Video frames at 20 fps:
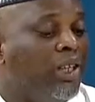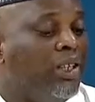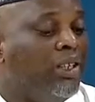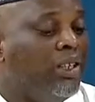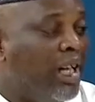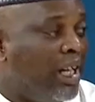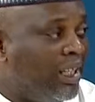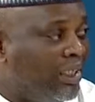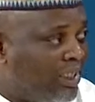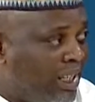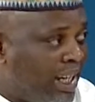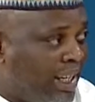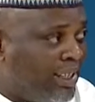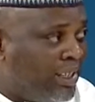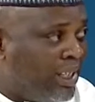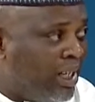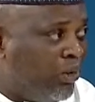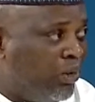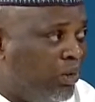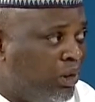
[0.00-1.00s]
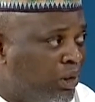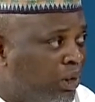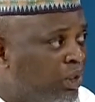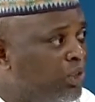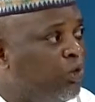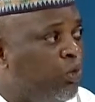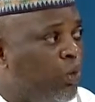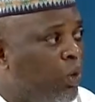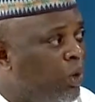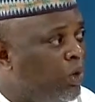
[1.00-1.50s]
That idea will
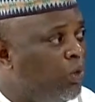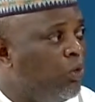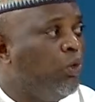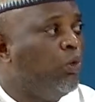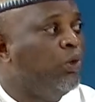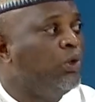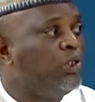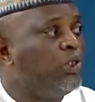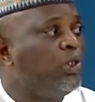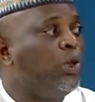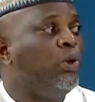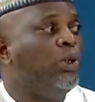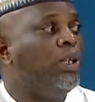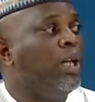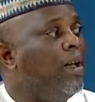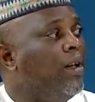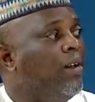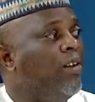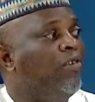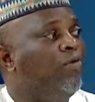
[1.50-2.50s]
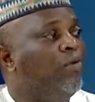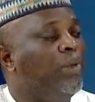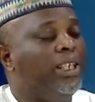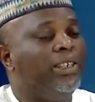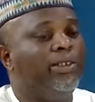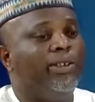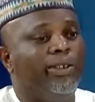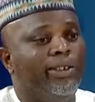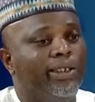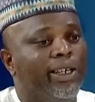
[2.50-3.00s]
not work. We will slow down
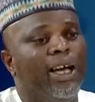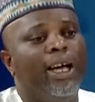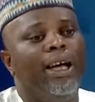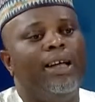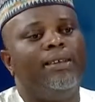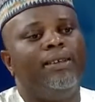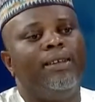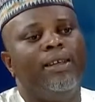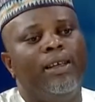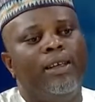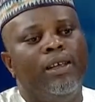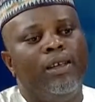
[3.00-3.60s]
government on that.